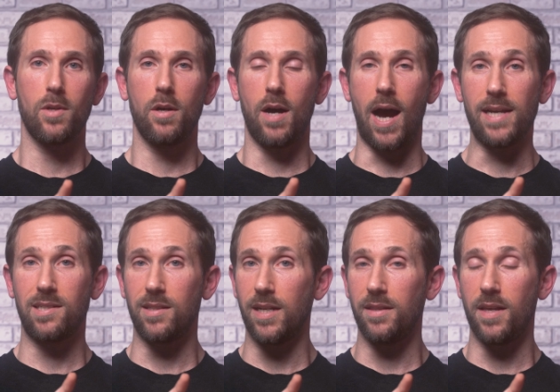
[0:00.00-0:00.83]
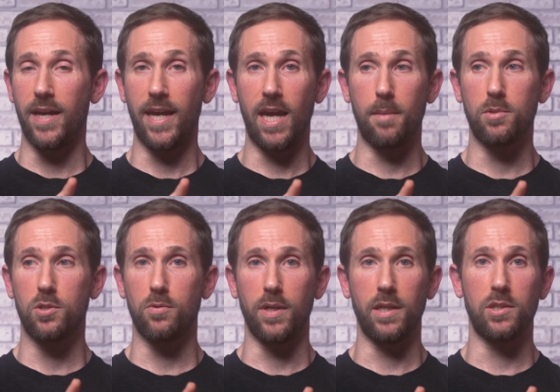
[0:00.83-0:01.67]
isolating the
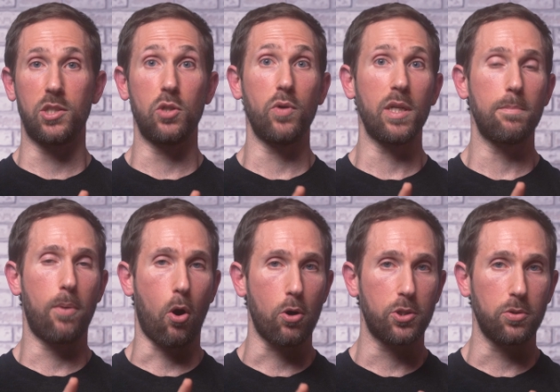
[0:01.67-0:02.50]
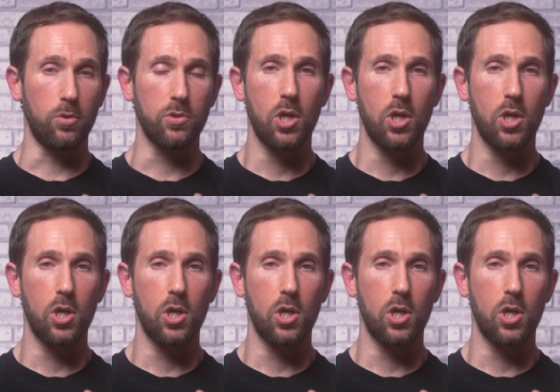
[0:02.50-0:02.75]
hamstrings, doing partials,